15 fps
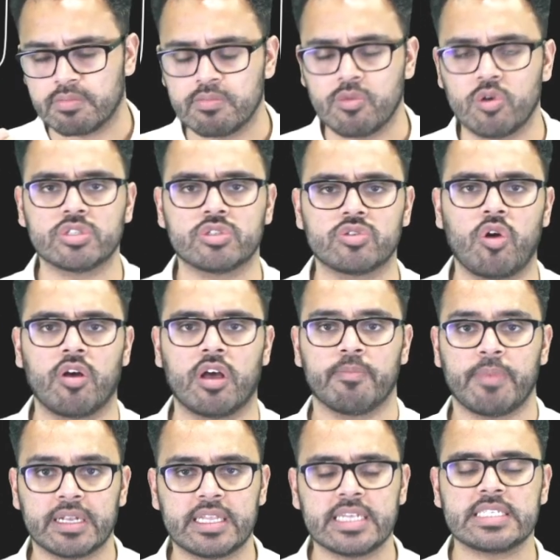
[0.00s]
more stronger.
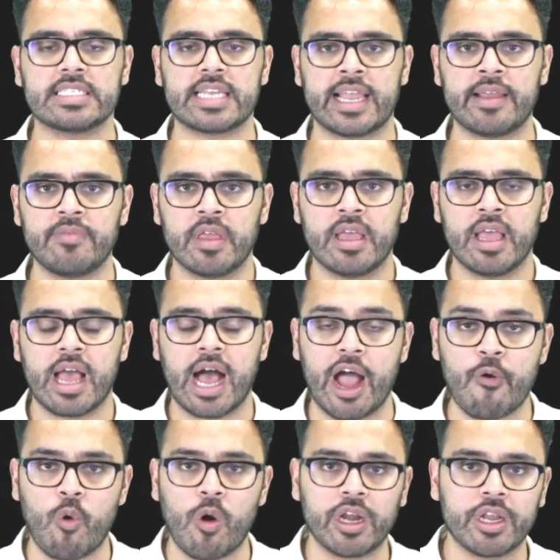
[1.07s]
But this time,
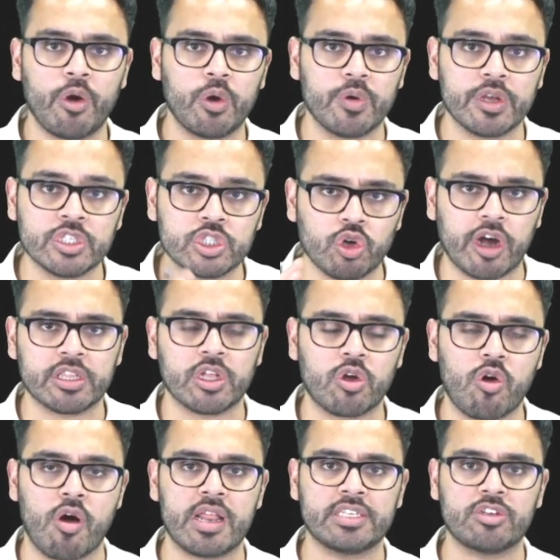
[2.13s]
I want you to enjoy the
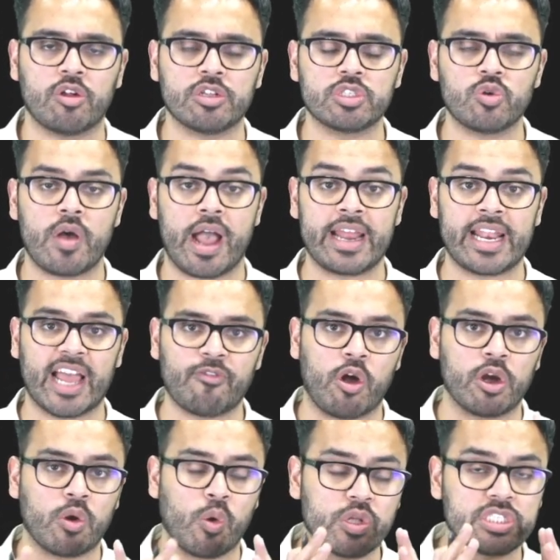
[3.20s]
college also, and I
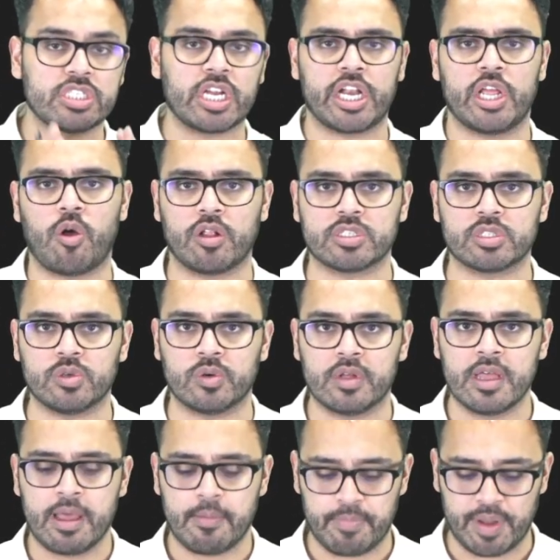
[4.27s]
want you to study also
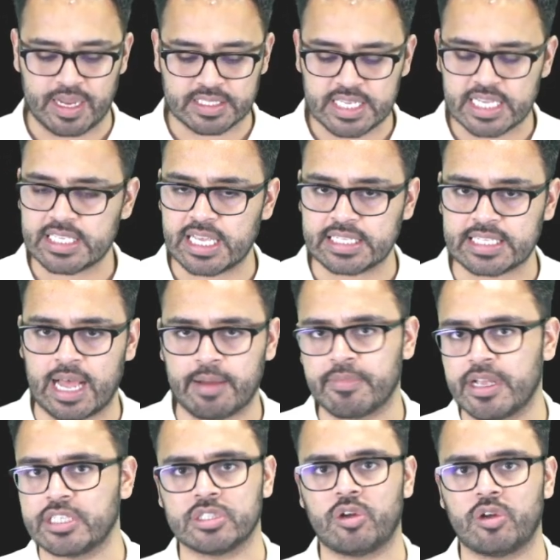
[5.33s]
because this
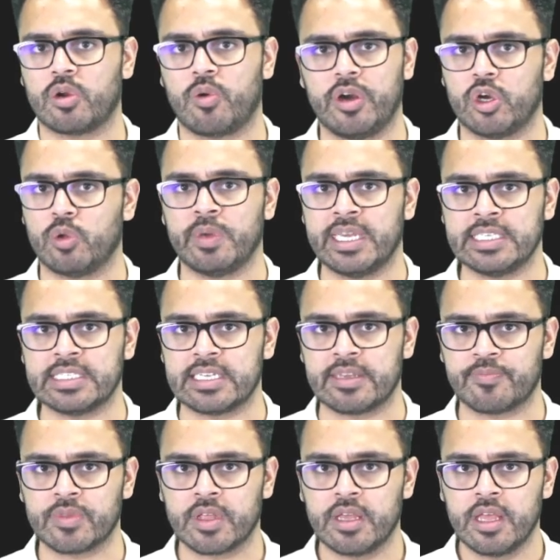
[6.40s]
exam is not going to be easy.
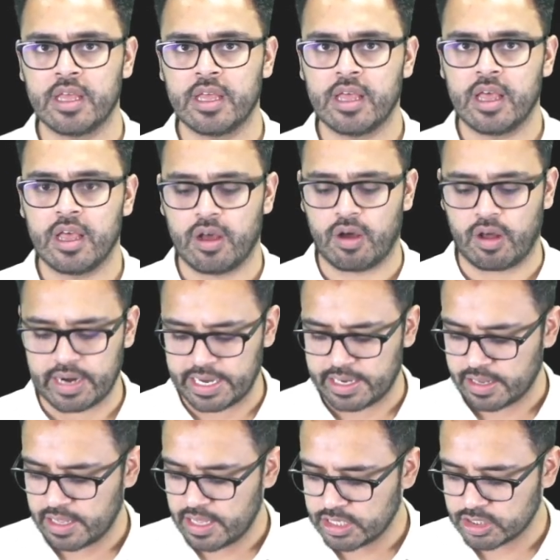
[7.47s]
All right.
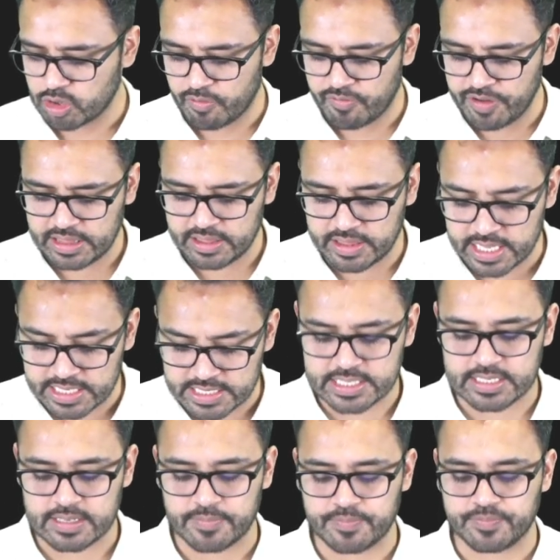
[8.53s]
So with
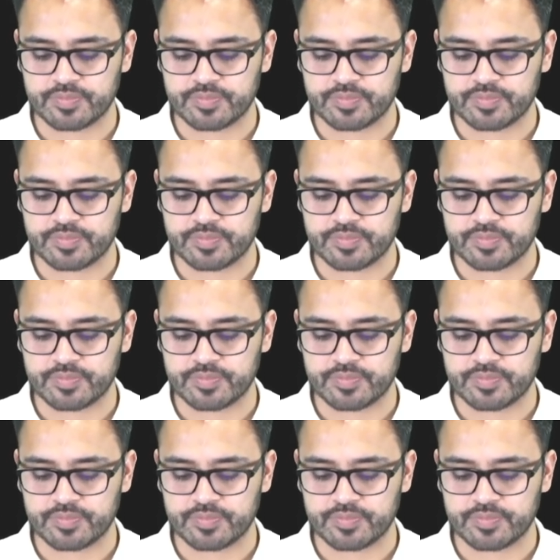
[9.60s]
this,